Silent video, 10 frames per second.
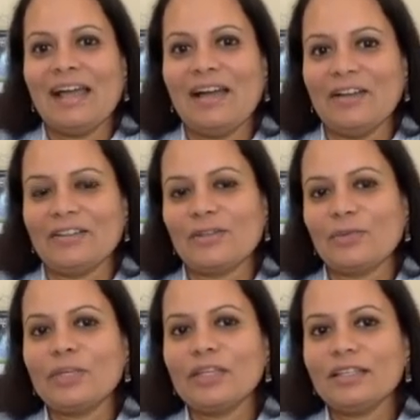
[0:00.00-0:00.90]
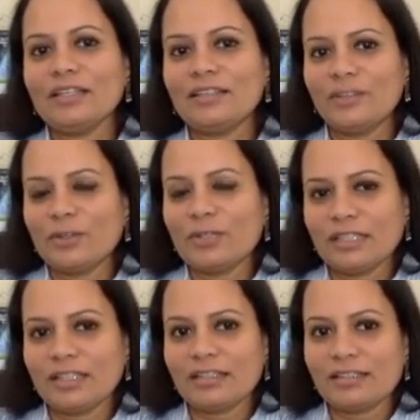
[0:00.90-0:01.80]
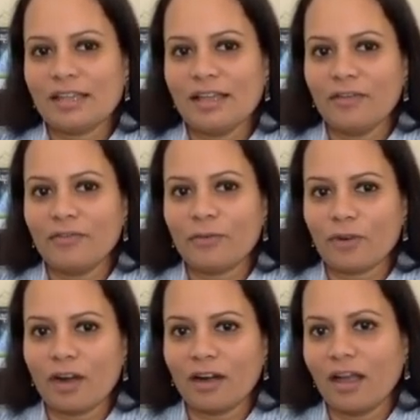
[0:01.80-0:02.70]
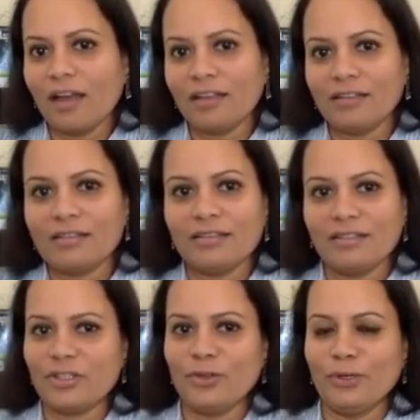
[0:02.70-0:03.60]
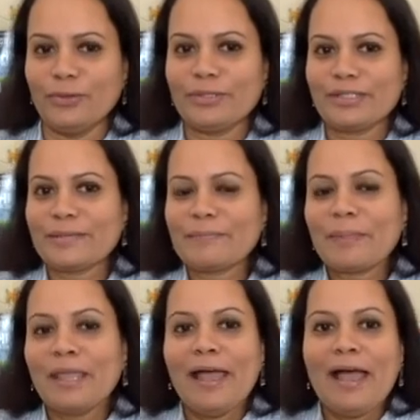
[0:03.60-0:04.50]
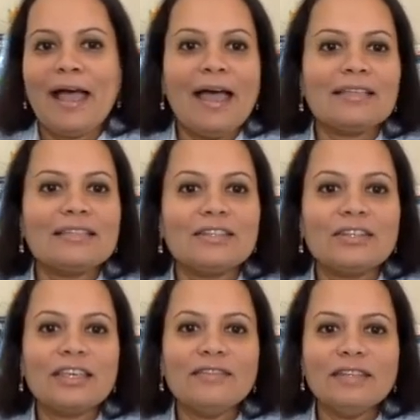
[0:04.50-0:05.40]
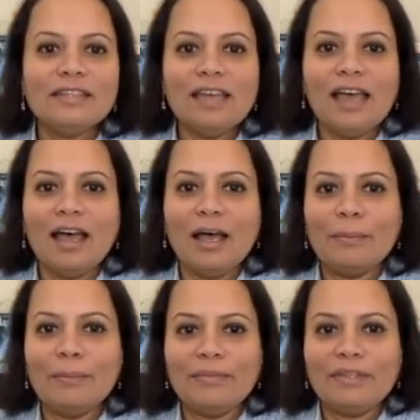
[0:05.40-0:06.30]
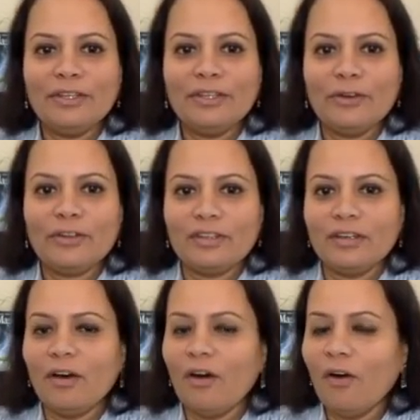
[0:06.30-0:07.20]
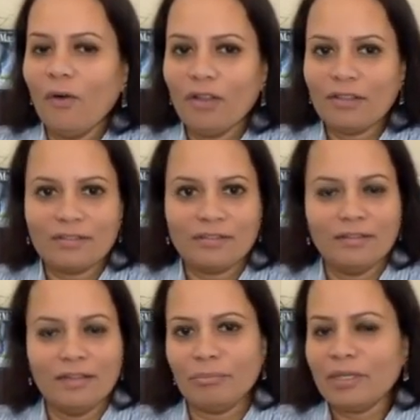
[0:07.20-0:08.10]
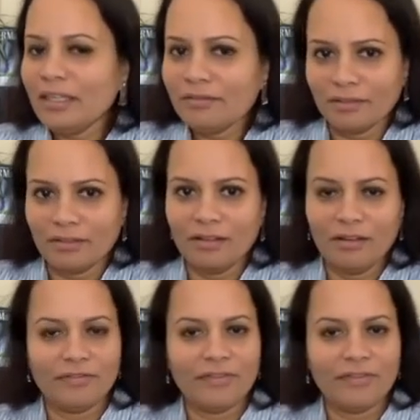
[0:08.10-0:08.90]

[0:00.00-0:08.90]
Also, we'll link those links for our audience in the show notes. So given, you know, the whole upheaval of